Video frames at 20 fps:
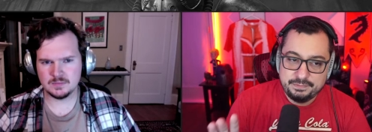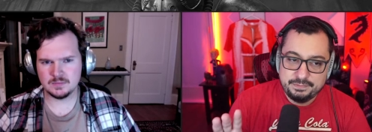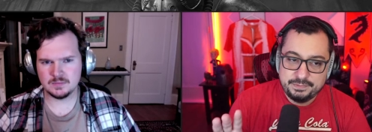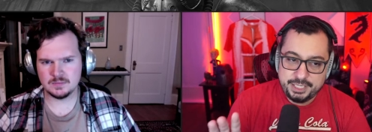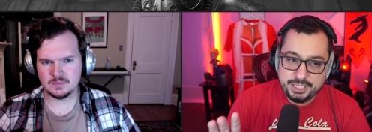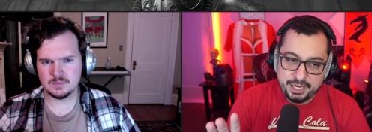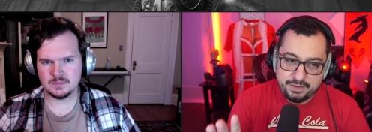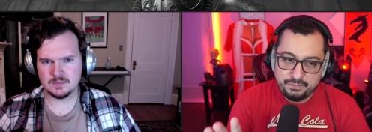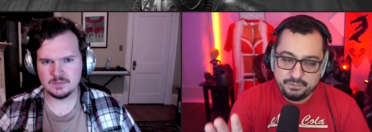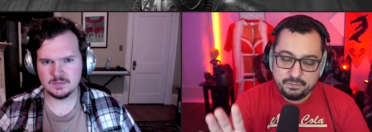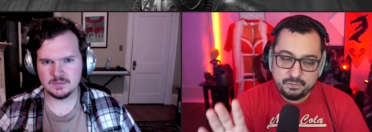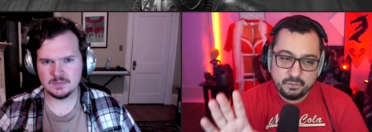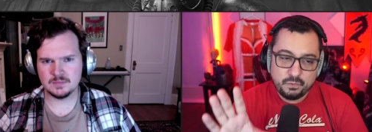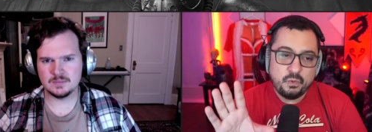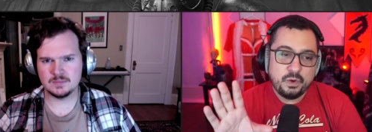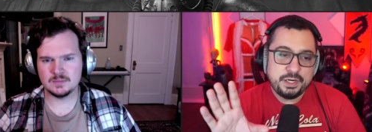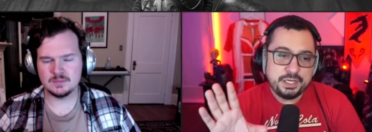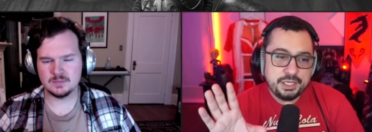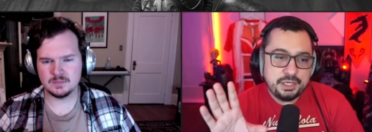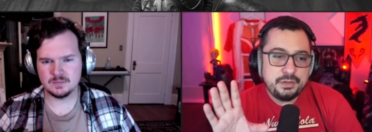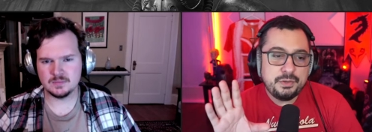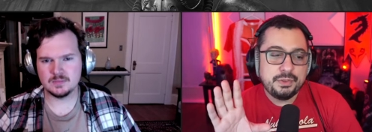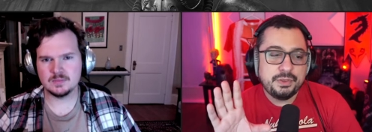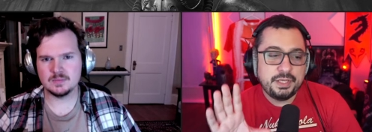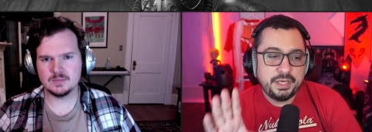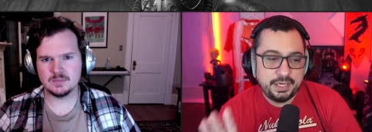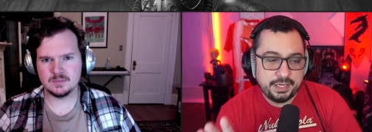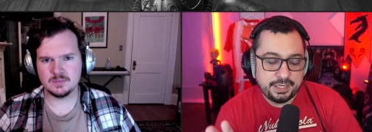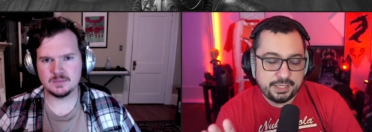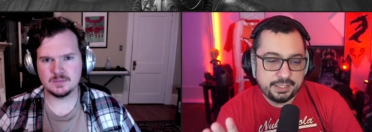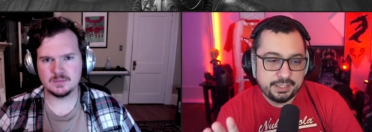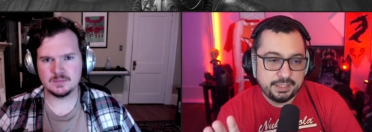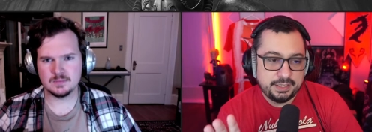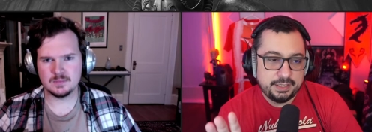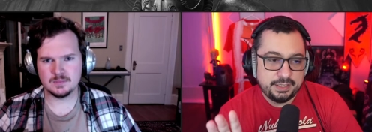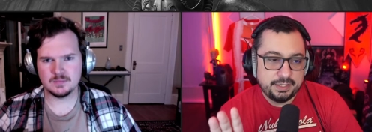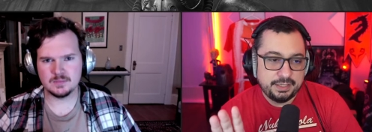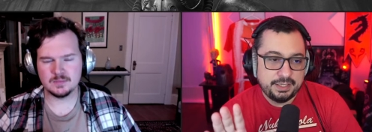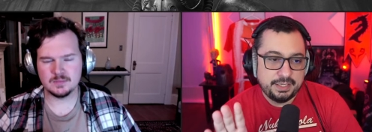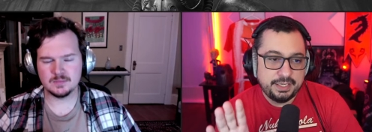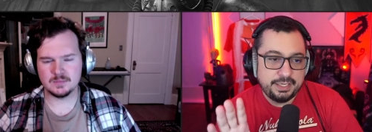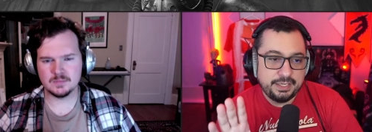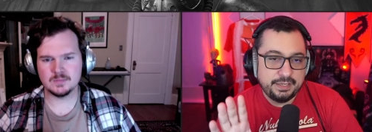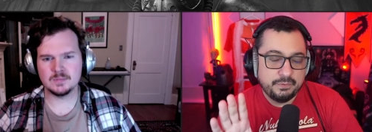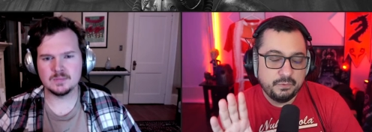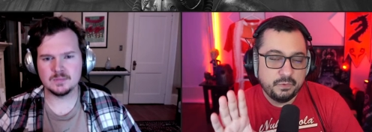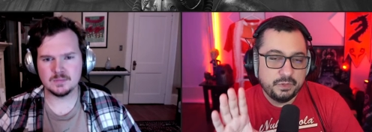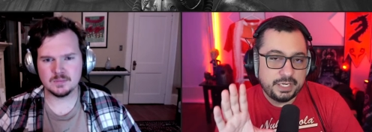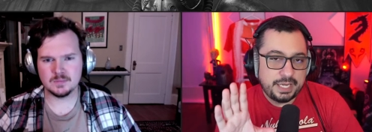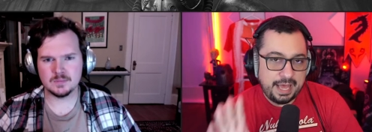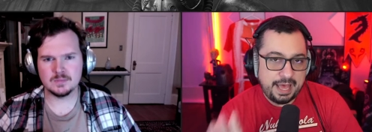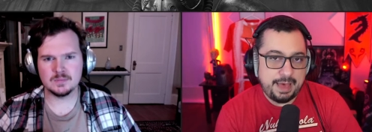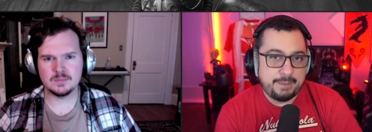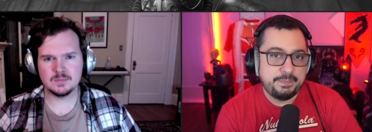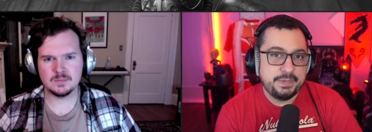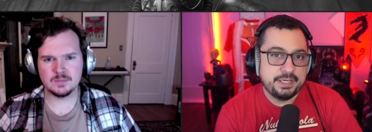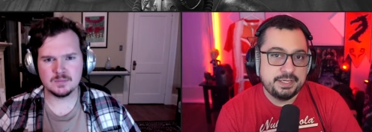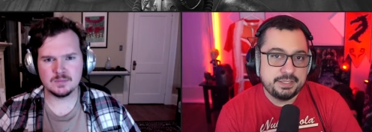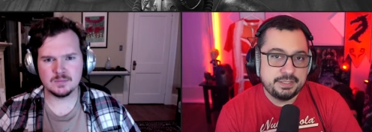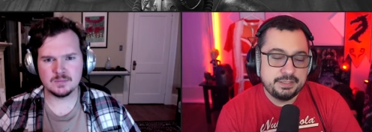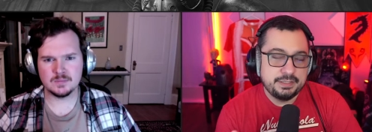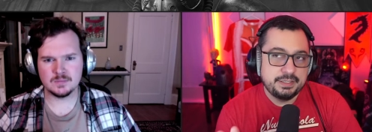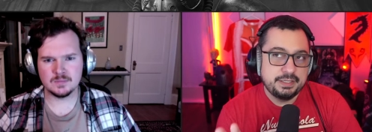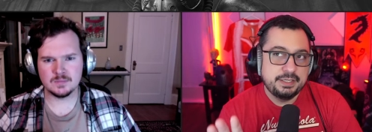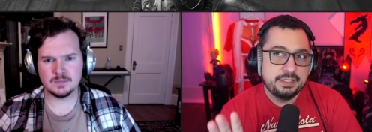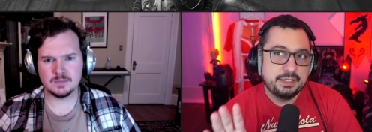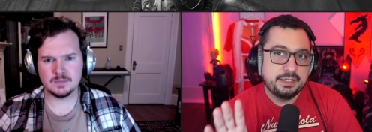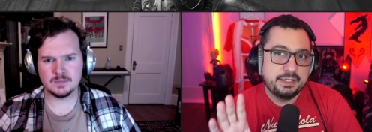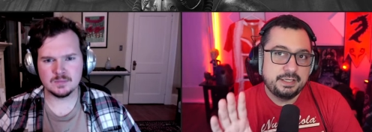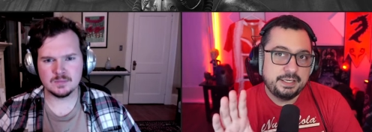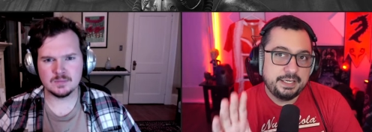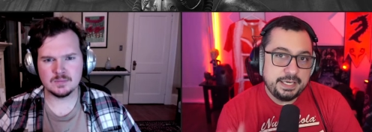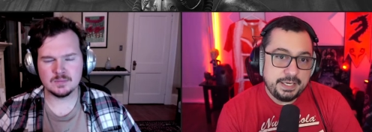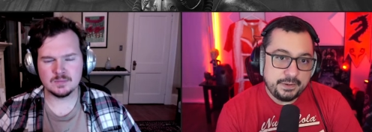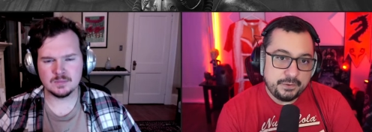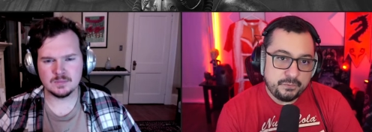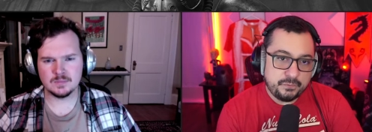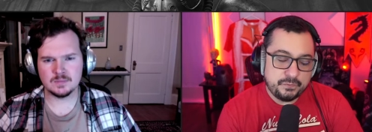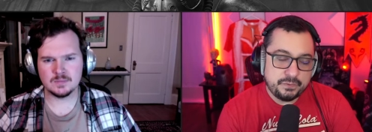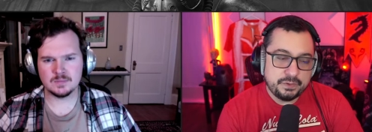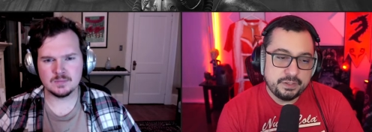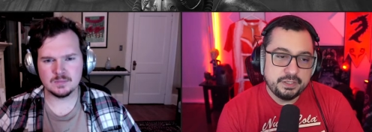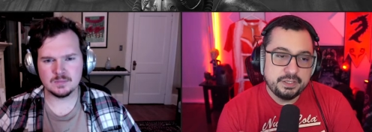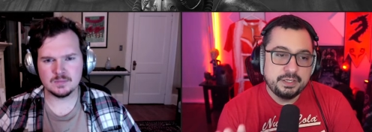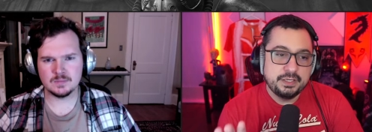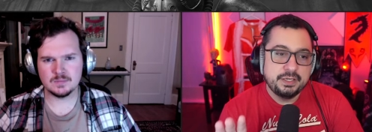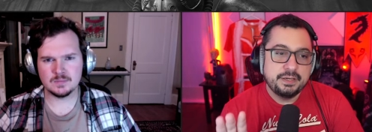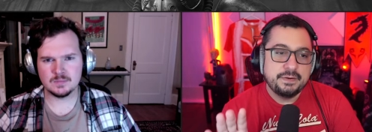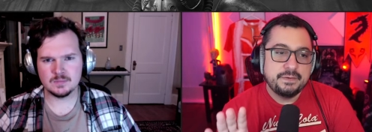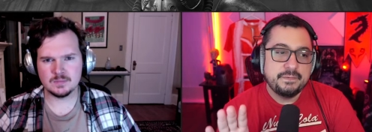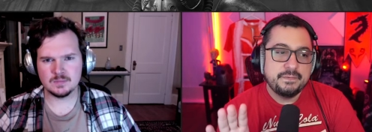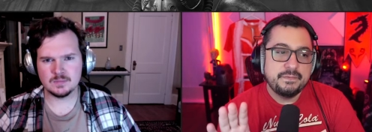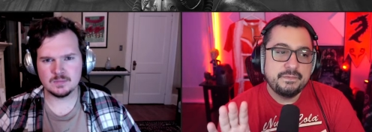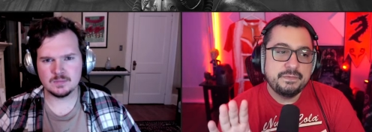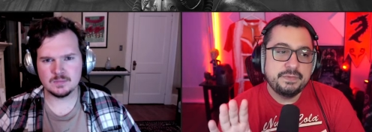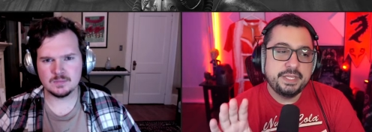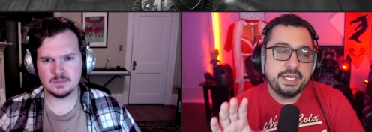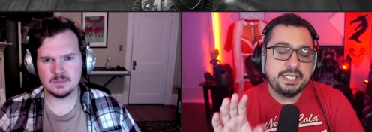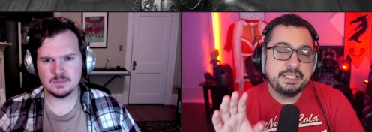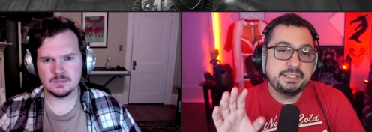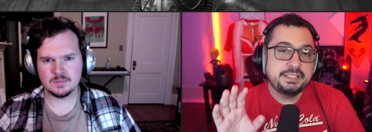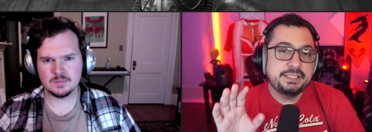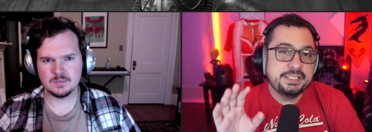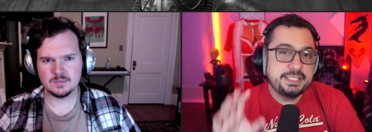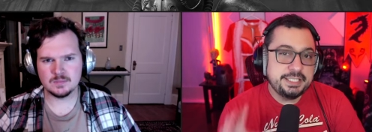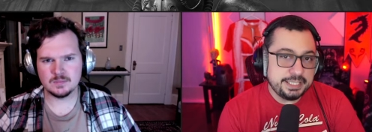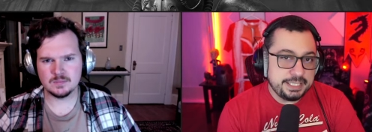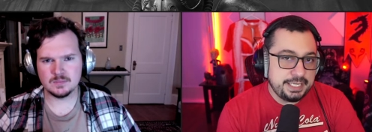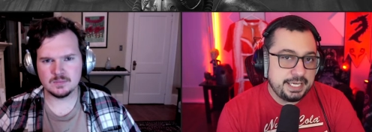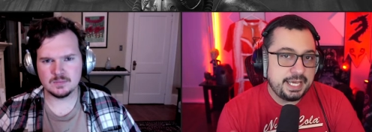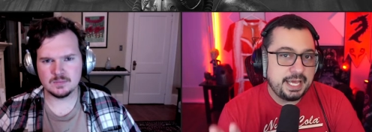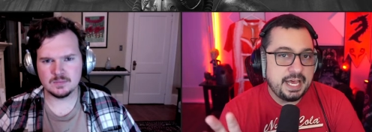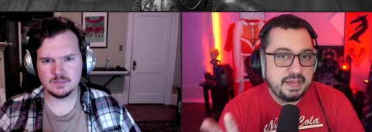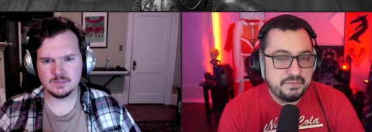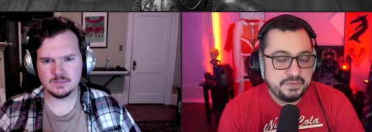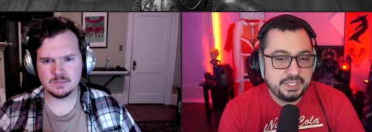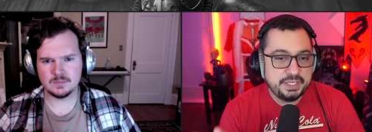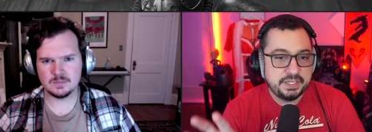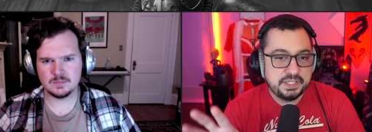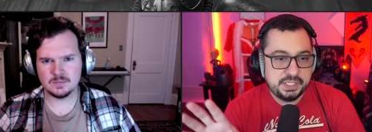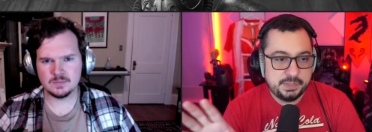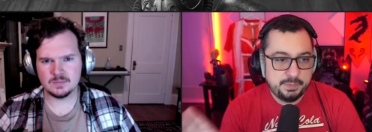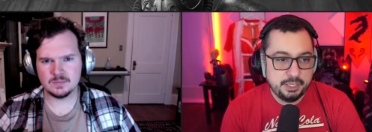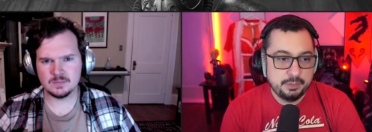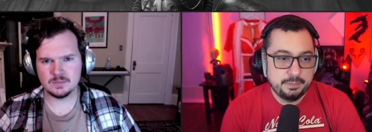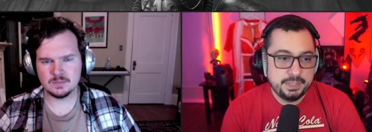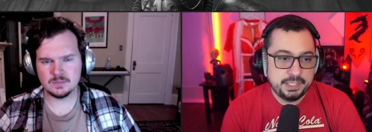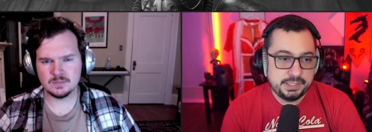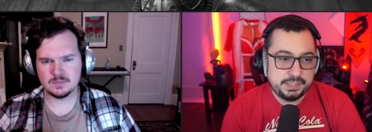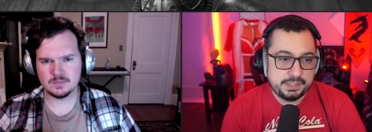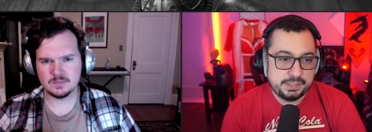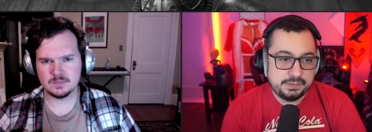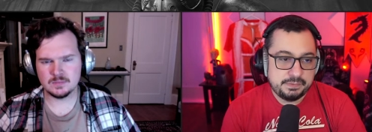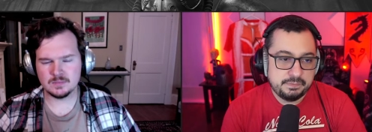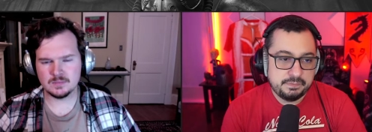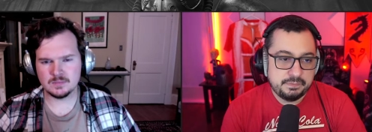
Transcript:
Speaker 1: Dave, what do you think would happen if they did have the experiments,